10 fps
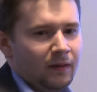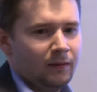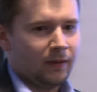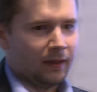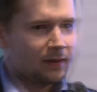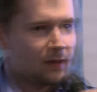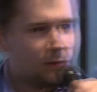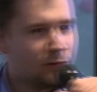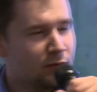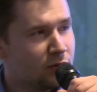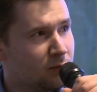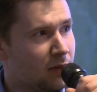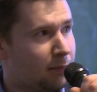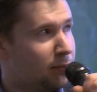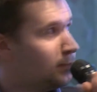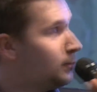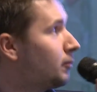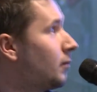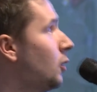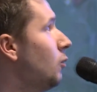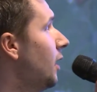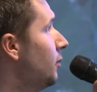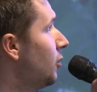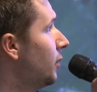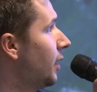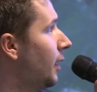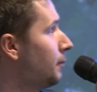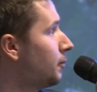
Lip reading: Okay, so to sum up, why Mobica?